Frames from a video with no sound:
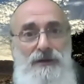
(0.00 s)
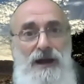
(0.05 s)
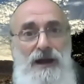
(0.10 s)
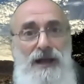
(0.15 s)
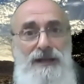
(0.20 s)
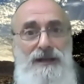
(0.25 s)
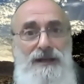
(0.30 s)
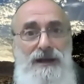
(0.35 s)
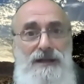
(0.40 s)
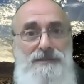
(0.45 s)
their
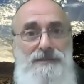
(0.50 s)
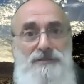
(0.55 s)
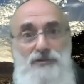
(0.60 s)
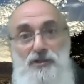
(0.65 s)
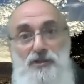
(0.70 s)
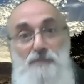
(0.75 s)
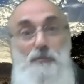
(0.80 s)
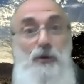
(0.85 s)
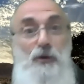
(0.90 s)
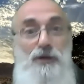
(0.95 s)
icons, their
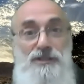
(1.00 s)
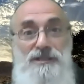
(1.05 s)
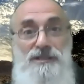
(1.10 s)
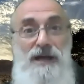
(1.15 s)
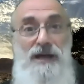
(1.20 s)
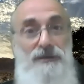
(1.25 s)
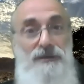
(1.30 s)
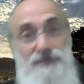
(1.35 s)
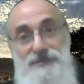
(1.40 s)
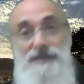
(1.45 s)
sports
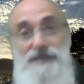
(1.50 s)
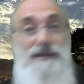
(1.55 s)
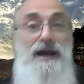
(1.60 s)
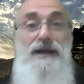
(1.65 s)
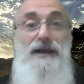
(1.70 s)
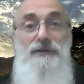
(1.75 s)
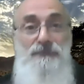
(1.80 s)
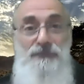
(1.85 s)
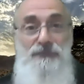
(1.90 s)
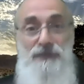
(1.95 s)
idols, an
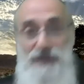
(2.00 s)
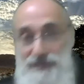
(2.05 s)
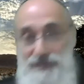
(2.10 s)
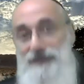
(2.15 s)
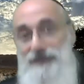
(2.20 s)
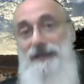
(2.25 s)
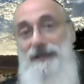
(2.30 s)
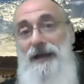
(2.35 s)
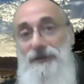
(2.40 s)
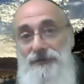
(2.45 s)
idol for
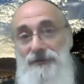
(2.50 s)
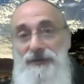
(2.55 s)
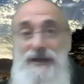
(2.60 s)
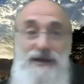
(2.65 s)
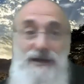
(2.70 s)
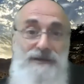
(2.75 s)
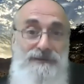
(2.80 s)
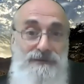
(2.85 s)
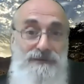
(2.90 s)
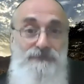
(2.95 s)
this, an idol
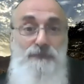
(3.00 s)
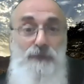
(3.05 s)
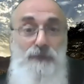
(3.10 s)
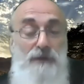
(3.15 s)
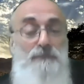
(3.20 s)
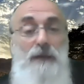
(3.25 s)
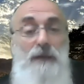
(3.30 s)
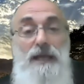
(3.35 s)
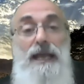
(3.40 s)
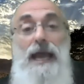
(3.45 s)
that. If we
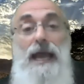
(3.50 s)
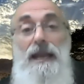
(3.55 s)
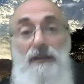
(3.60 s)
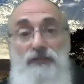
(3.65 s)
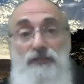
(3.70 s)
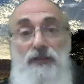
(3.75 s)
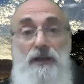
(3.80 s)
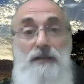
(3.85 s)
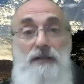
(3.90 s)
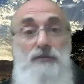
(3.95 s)
make
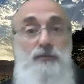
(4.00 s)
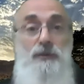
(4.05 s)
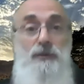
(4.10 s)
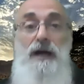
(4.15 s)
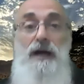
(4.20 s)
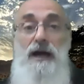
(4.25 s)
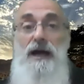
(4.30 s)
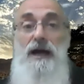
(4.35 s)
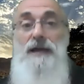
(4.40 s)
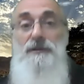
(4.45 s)
anything into
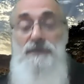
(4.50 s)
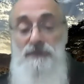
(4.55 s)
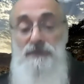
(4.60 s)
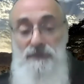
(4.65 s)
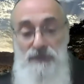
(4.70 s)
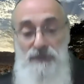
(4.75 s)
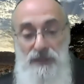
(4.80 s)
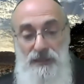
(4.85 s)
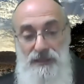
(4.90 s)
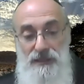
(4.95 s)
an
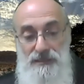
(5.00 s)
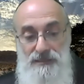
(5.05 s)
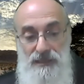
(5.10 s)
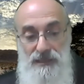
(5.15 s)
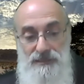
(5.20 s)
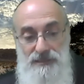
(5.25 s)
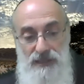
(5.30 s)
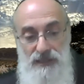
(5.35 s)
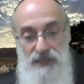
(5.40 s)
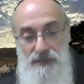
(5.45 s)
idol, is
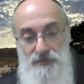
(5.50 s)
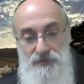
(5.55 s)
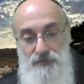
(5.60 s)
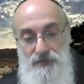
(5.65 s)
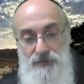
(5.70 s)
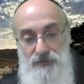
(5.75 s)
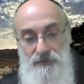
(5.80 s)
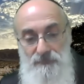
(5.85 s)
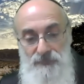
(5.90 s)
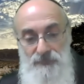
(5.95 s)

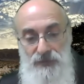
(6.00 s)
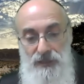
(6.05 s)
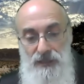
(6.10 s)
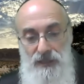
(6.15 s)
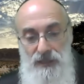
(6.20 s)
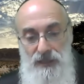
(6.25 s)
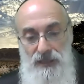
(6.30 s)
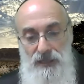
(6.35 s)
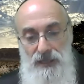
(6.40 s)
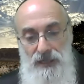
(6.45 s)
idolatry.
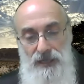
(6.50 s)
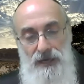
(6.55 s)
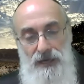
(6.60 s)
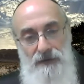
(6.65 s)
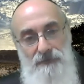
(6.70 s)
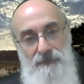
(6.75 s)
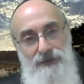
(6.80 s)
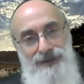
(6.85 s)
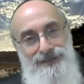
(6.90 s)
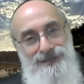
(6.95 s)

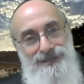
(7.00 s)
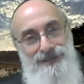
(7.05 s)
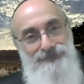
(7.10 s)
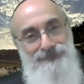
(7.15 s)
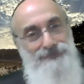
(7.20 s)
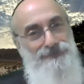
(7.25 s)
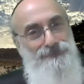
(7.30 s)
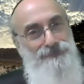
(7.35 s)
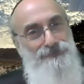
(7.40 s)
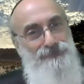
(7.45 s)
Now,
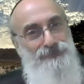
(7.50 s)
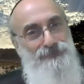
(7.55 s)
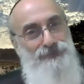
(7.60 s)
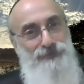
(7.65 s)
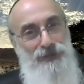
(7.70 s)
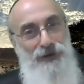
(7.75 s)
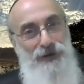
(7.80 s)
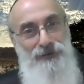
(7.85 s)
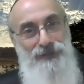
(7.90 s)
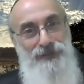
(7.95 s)

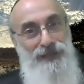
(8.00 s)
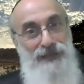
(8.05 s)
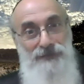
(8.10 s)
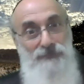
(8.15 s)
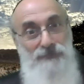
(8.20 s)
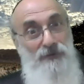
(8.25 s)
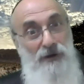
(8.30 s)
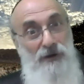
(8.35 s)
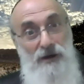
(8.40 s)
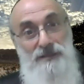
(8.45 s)
don't get
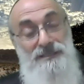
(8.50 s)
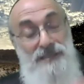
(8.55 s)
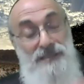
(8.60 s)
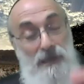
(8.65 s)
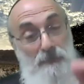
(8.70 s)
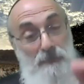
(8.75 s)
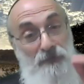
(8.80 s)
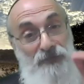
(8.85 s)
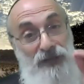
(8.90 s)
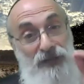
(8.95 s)
it wrong.
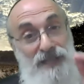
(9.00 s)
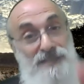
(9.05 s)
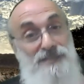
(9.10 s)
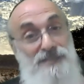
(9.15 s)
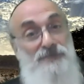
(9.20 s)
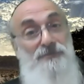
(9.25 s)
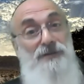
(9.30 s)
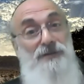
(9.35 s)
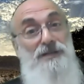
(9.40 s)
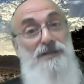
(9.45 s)
Some of
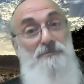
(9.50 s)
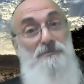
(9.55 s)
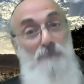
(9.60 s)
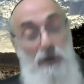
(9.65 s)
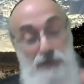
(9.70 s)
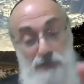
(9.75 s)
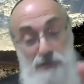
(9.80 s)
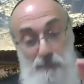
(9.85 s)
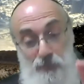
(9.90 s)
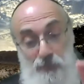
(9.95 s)
history's
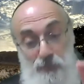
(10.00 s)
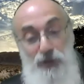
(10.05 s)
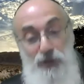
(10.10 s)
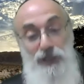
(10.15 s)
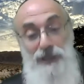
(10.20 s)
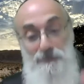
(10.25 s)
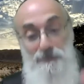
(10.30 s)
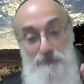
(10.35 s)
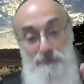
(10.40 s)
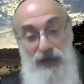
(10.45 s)
most
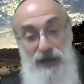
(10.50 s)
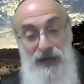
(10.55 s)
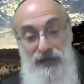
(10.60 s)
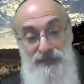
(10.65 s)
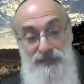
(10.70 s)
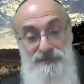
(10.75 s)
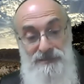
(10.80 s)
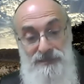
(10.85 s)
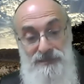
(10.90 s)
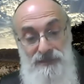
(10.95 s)
brilliant
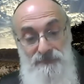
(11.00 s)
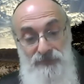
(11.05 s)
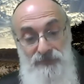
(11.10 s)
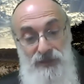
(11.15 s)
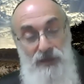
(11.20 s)
minds